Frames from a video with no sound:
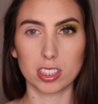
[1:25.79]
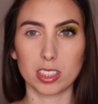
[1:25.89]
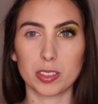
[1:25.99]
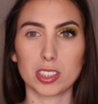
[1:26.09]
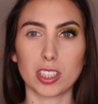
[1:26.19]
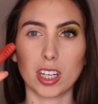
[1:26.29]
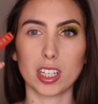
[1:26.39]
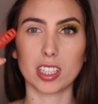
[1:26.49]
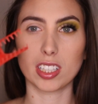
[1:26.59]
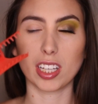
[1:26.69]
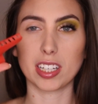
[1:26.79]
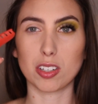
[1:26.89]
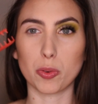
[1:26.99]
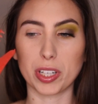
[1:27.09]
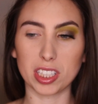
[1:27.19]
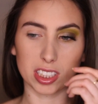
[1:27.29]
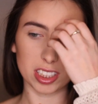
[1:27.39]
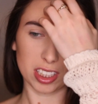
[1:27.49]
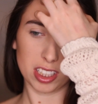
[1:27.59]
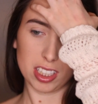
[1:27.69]
I'm going to start, like
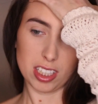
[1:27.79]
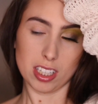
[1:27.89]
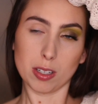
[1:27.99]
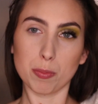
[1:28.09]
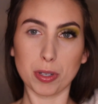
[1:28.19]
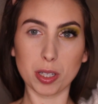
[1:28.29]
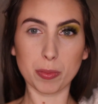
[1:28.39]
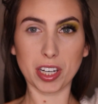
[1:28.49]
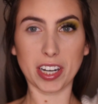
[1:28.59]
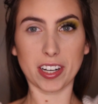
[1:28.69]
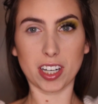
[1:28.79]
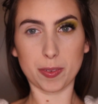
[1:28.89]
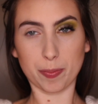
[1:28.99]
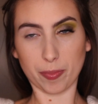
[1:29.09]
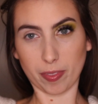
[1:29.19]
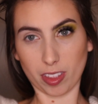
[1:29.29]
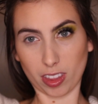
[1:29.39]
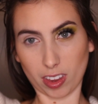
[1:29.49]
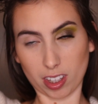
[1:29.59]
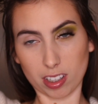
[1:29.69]
always, putting my hair up.
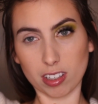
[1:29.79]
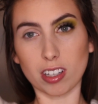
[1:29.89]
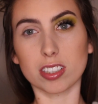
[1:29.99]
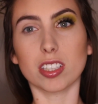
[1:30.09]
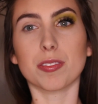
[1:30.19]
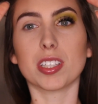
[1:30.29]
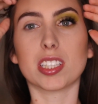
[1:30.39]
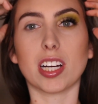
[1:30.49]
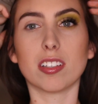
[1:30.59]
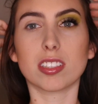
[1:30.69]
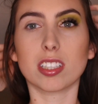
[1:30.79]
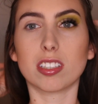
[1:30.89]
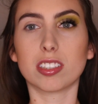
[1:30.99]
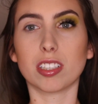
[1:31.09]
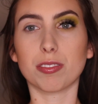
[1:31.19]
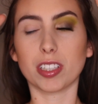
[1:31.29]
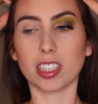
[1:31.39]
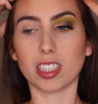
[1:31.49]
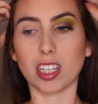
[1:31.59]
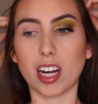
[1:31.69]
Also, if this sounds a little
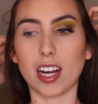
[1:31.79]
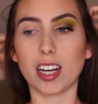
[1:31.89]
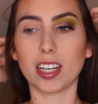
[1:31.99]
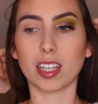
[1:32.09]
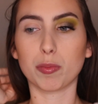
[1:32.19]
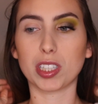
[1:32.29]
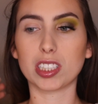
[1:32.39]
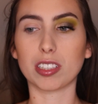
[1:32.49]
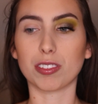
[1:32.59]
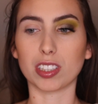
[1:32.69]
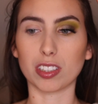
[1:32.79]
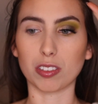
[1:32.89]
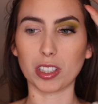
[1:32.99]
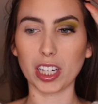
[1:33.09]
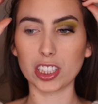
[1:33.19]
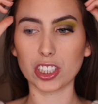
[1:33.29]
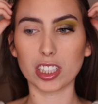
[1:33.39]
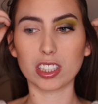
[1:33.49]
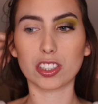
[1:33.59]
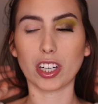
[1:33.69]
different, I am in a different
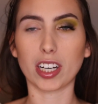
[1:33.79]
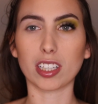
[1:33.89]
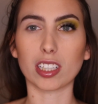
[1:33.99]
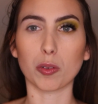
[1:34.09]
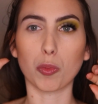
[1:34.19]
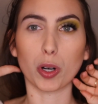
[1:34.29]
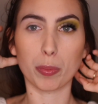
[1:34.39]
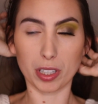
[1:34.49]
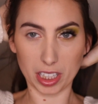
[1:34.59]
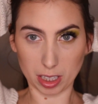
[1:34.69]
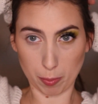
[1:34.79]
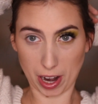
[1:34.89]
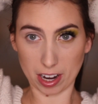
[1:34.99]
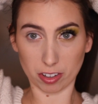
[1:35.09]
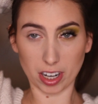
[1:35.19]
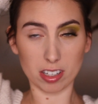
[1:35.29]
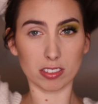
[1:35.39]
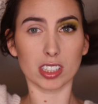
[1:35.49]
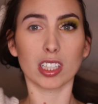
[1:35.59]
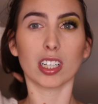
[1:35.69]
location, trying like a more plain
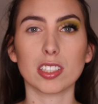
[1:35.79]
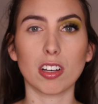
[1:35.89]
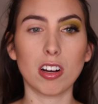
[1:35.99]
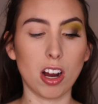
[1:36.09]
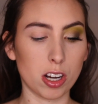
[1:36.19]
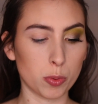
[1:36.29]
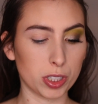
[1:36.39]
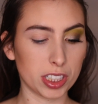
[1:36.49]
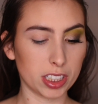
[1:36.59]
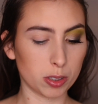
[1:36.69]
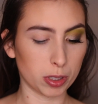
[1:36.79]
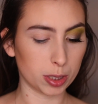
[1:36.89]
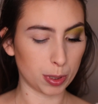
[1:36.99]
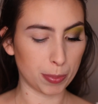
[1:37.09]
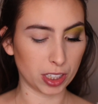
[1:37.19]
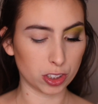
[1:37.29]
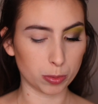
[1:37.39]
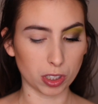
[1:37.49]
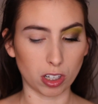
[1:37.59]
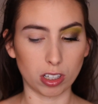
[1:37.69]
background. it's all hardwood here, whereas my
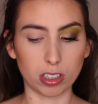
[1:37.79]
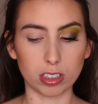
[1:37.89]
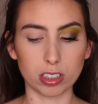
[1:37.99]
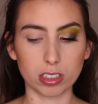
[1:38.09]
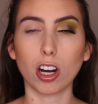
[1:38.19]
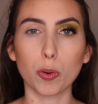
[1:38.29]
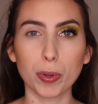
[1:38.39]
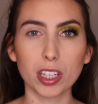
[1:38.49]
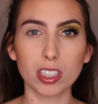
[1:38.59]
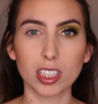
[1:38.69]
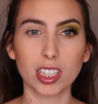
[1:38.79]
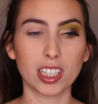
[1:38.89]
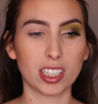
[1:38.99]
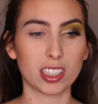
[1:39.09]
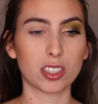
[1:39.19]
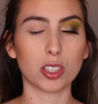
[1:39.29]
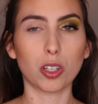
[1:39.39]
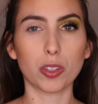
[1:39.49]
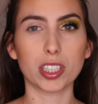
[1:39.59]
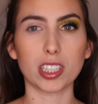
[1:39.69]
bedroom's all carpet.
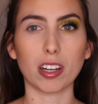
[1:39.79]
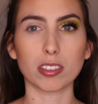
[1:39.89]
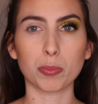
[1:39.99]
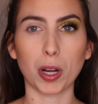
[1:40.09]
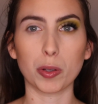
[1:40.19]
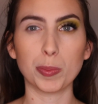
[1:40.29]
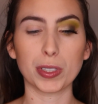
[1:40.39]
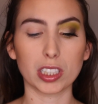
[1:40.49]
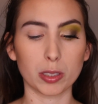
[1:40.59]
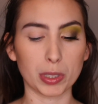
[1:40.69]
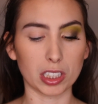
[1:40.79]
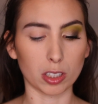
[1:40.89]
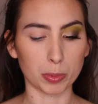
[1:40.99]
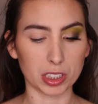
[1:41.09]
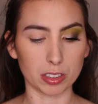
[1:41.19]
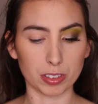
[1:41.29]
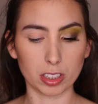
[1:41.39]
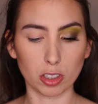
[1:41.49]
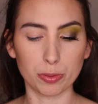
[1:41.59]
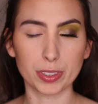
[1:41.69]
So the sound's probably going to be a little bit
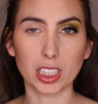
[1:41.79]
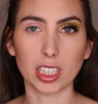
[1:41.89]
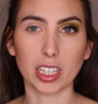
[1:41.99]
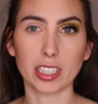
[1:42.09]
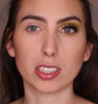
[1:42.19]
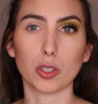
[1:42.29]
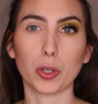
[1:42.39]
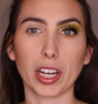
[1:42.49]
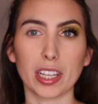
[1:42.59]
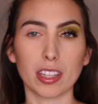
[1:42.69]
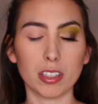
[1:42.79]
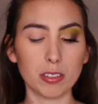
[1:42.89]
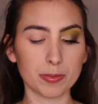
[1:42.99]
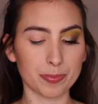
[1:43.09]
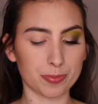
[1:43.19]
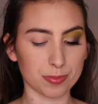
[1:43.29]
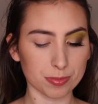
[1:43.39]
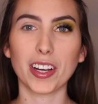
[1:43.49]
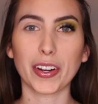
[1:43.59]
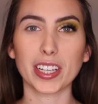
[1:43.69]
different. Hopefully it's okay though.
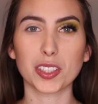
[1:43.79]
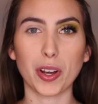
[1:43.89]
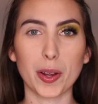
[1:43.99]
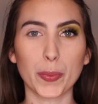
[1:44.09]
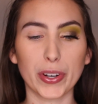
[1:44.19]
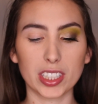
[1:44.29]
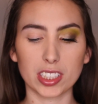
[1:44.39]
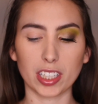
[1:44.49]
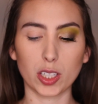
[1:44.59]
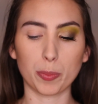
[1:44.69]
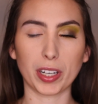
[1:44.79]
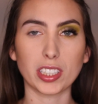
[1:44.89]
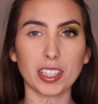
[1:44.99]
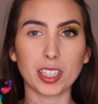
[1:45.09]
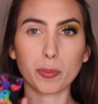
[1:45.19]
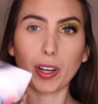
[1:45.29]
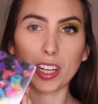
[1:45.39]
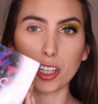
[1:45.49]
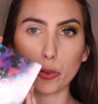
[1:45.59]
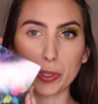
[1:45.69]
Okay, so I'm going to start out by taking
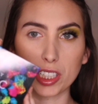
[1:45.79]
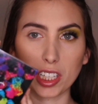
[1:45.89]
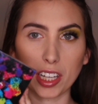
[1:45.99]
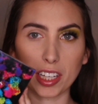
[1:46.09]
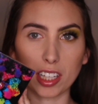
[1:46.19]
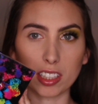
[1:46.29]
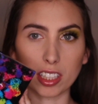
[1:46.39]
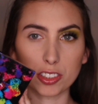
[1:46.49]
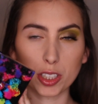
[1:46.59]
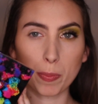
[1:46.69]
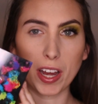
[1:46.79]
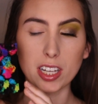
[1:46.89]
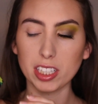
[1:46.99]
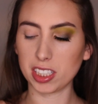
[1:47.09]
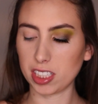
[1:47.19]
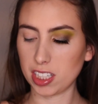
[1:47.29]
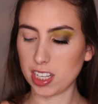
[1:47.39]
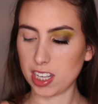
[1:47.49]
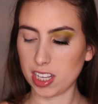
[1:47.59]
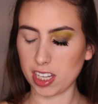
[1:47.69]
my Urban Decay Electric palette.
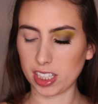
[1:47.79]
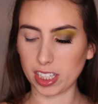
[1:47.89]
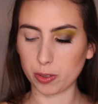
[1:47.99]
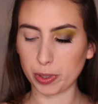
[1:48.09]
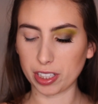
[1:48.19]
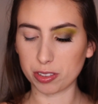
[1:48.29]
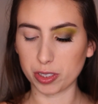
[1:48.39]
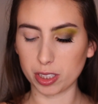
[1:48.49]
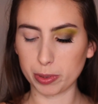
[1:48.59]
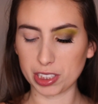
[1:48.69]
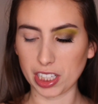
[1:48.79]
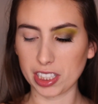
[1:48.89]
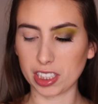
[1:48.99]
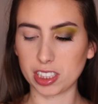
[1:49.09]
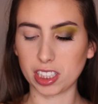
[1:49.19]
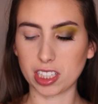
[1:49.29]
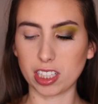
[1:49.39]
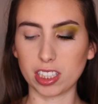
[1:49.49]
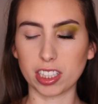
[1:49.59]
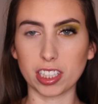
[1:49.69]
And we are going to be taking the
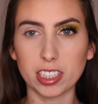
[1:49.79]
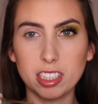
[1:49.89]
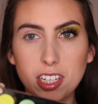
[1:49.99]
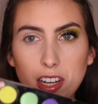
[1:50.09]
color